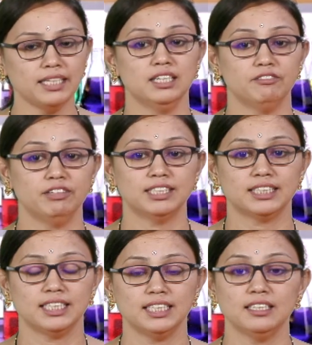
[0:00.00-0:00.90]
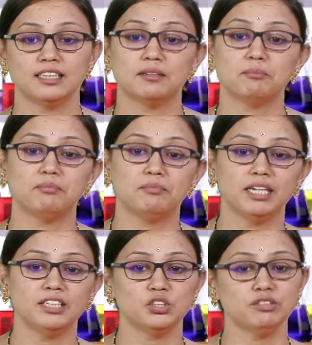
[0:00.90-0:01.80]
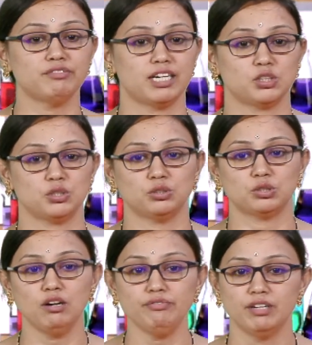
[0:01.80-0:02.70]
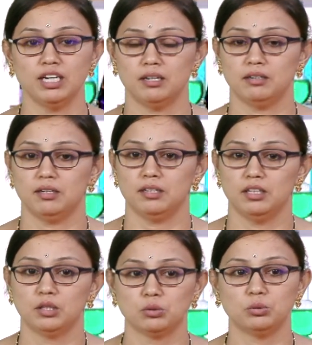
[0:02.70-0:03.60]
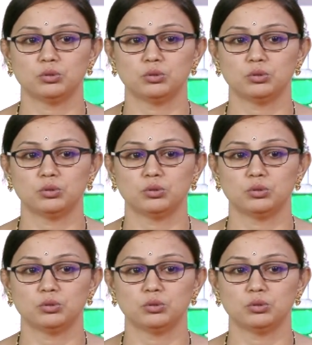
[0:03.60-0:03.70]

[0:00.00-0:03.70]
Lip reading: We'll see the major functions of roots.